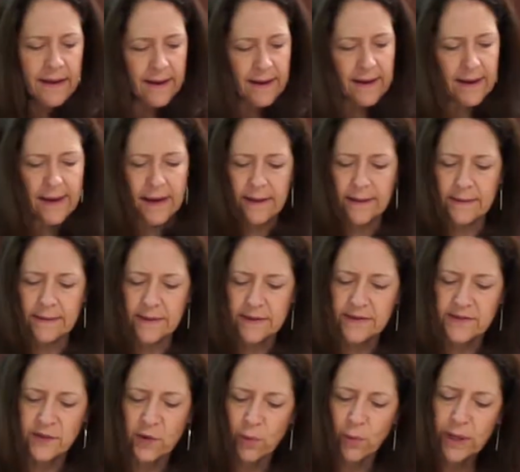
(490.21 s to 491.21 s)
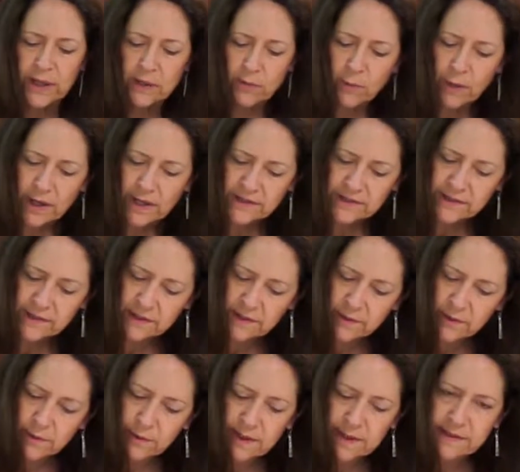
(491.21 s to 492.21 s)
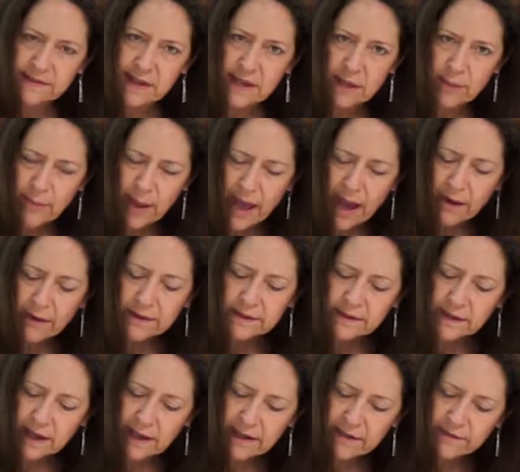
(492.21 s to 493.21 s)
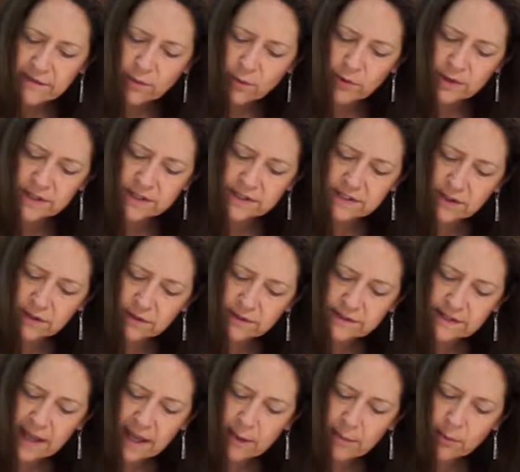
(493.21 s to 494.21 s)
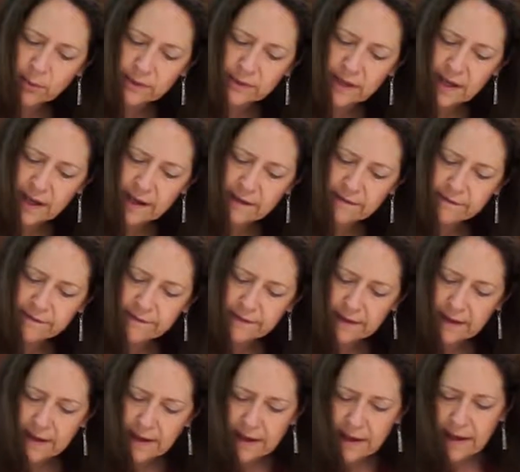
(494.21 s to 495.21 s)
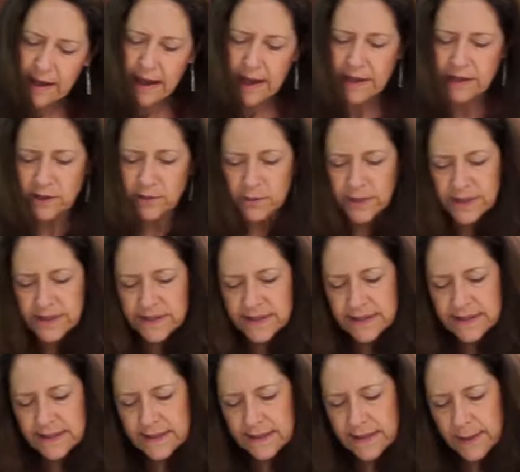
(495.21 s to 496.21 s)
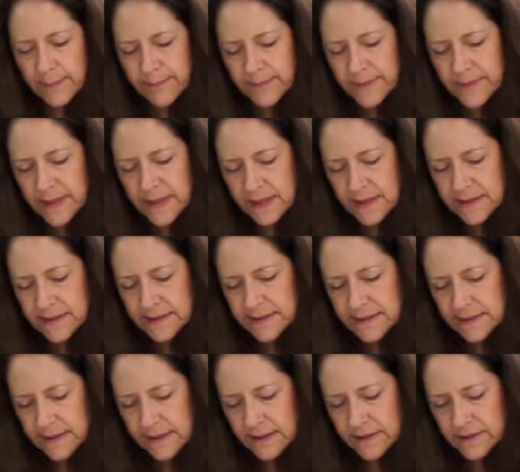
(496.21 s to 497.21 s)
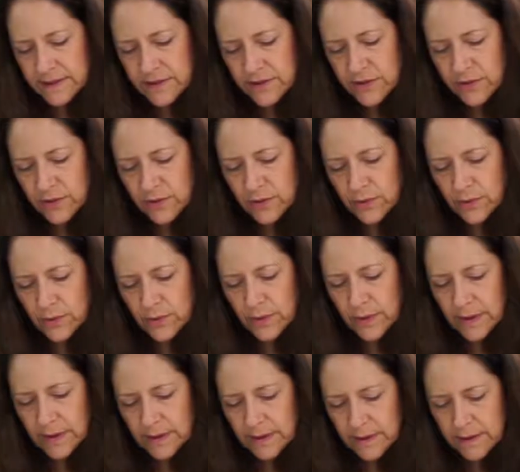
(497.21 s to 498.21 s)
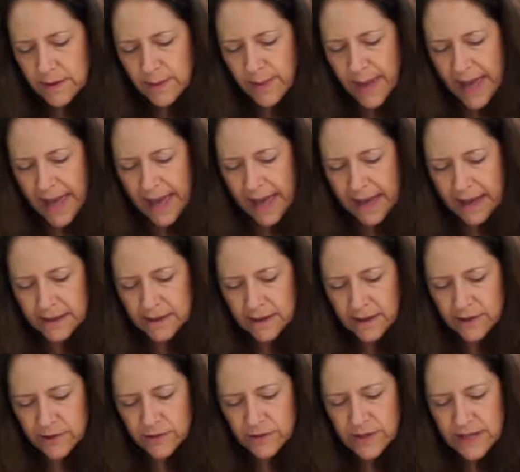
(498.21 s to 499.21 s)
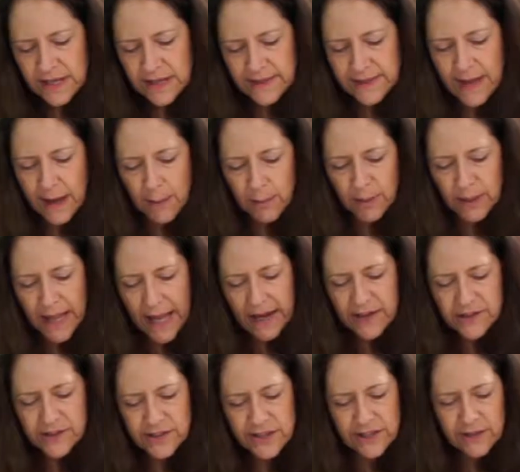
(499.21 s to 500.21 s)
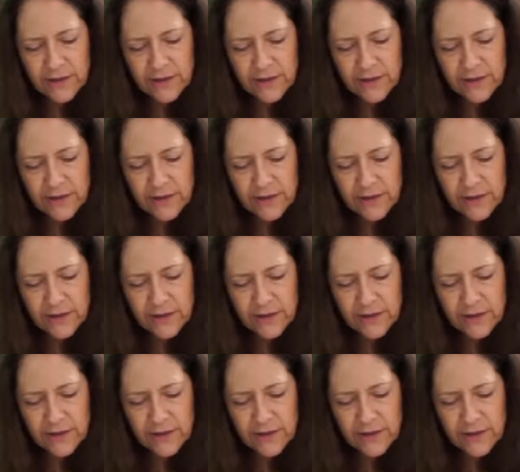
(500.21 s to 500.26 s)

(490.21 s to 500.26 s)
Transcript: And so what you want to do is take a palette knife or a dull table knife, and you want to slip this into the pad underneath that black sheet